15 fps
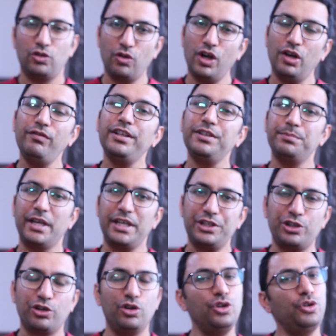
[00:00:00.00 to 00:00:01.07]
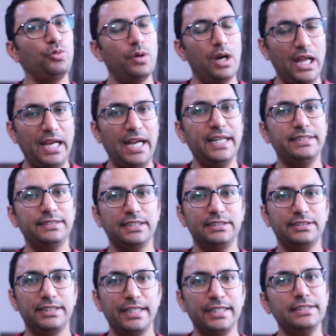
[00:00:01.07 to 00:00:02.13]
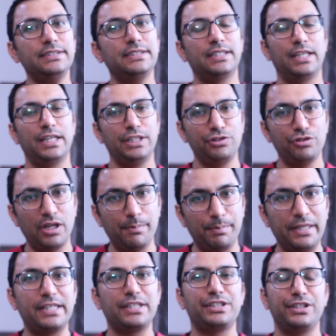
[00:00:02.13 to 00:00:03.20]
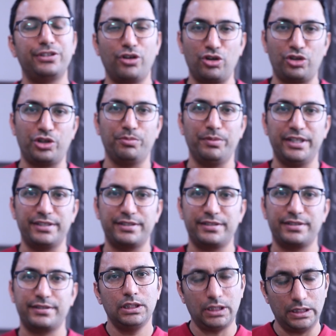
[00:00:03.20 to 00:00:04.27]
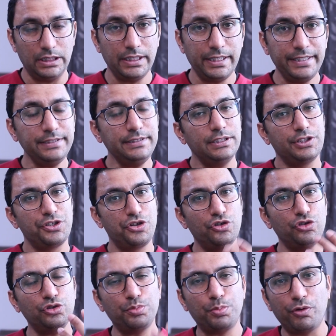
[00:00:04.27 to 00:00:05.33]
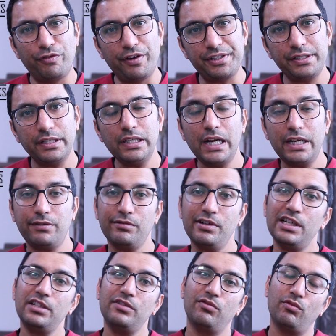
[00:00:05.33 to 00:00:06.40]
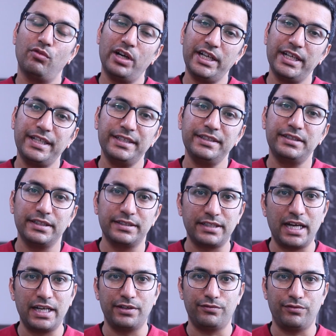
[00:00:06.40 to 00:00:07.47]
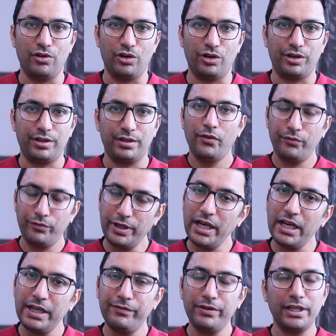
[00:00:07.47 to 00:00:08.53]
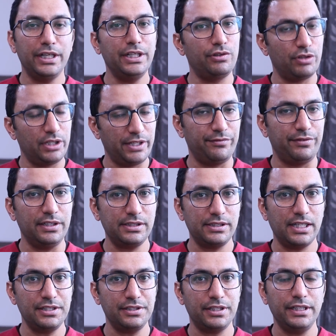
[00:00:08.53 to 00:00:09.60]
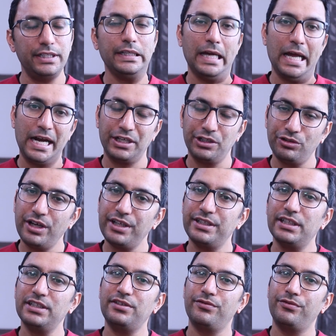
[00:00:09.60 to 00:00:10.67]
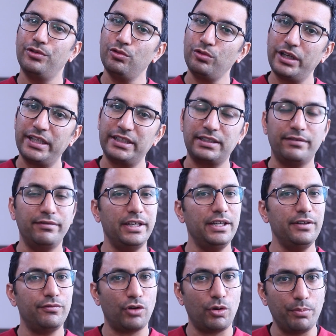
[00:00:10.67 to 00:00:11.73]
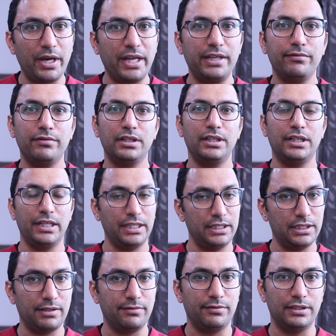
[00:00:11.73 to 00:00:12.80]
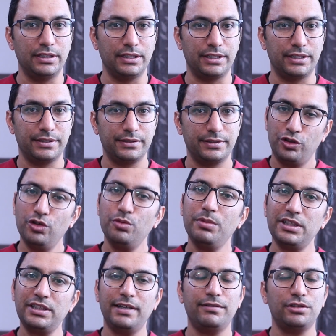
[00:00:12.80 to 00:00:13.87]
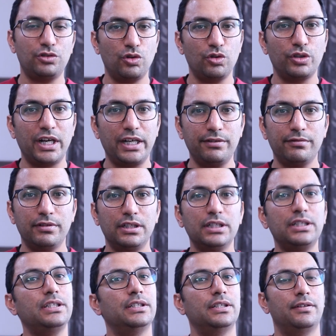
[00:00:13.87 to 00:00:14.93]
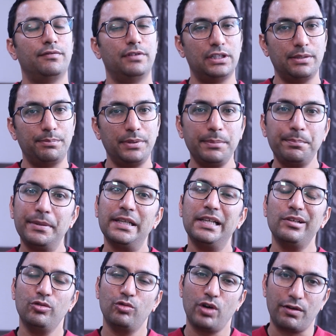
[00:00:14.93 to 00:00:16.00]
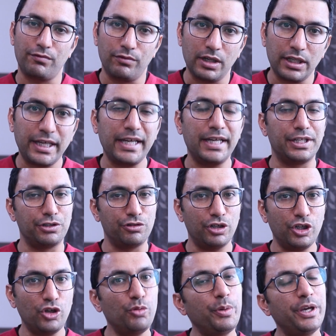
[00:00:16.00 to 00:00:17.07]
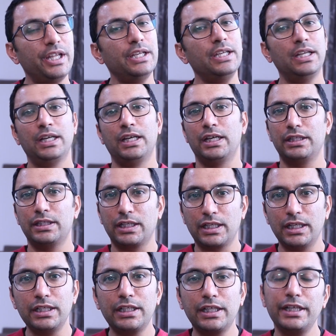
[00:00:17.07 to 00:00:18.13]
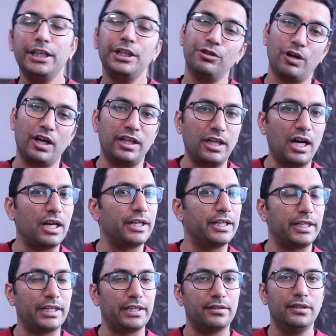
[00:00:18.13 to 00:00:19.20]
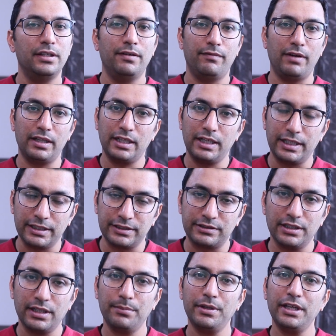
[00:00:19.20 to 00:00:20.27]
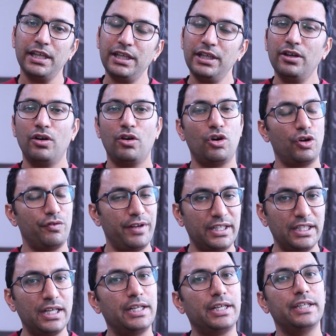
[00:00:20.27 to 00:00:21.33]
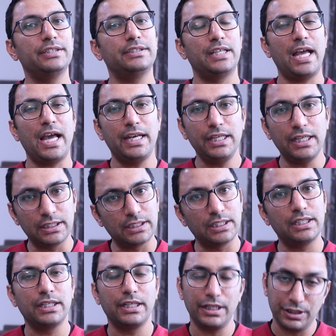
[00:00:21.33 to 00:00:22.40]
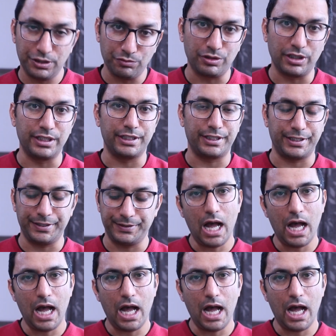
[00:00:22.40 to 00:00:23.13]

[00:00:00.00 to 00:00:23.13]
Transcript: So always make sure to highlight such things in your application documents. Third is, use professional network what it is designed for. We are living in 21st century and you are just few clicks away from anyone in the world. You must have a strong network with the people who are working in your domain in the country you are targeting, whether it is Germany or whether it is any other EU country.